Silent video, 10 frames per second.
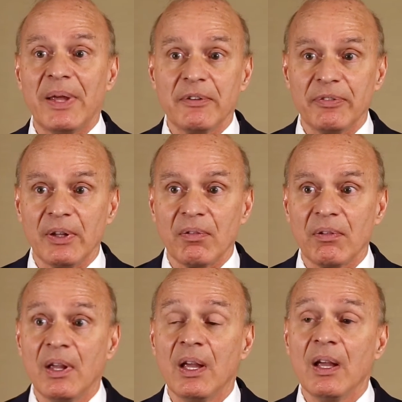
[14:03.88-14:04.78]

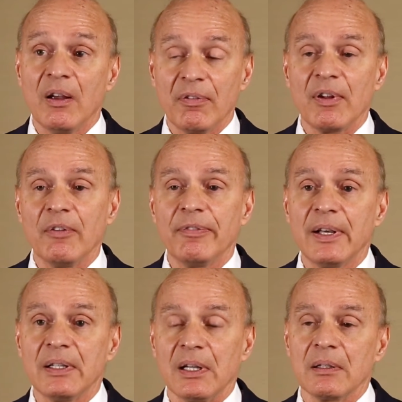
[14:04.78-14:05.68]
benefits of
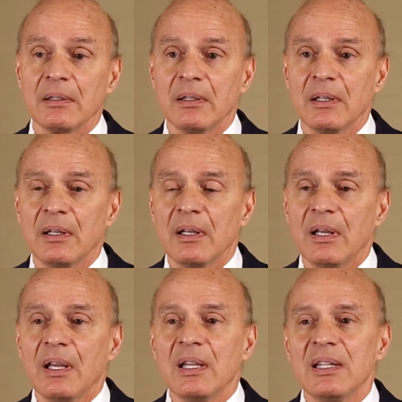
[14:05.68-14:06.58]
self-funding.
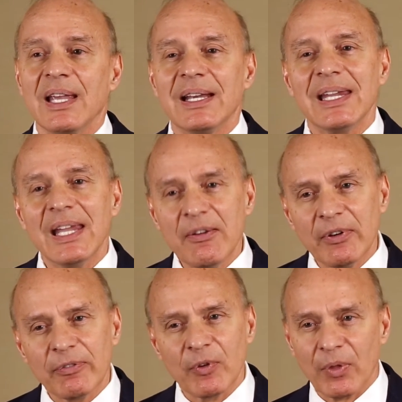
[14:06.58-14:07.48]
Yet
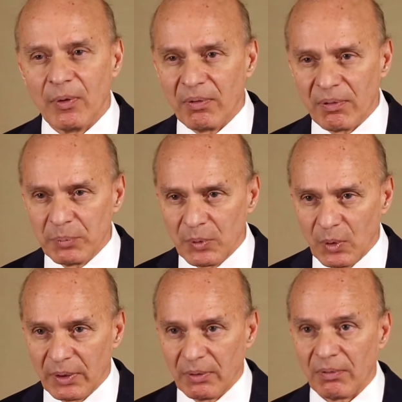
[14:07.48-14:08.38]
even for those
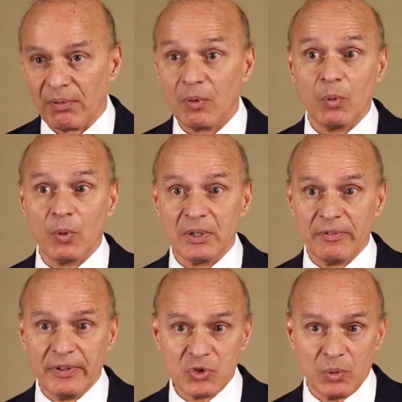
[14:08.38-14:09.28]
employers or
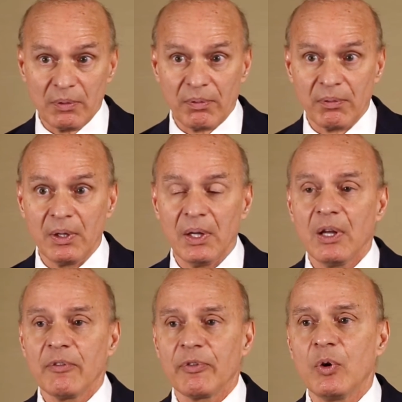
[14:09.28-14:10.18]
individuals
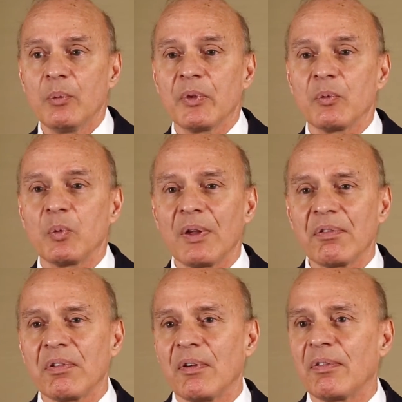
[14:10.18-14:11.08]
for whom the
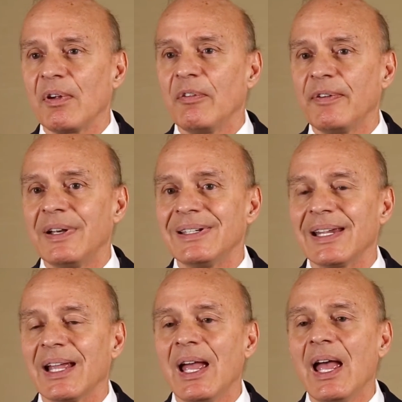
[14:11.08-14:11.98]
risks of
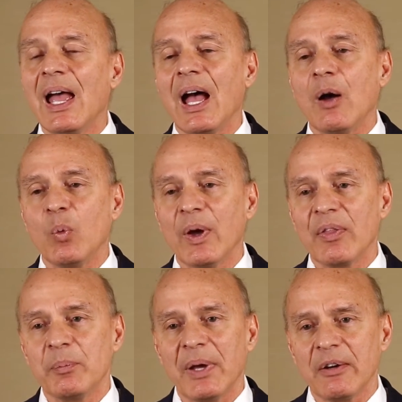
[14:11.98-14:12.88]
self-funding
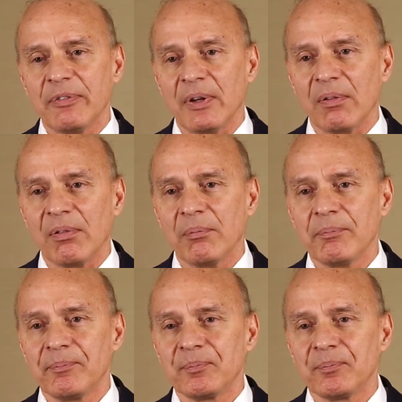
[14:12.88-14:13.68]
outweigh the benefits,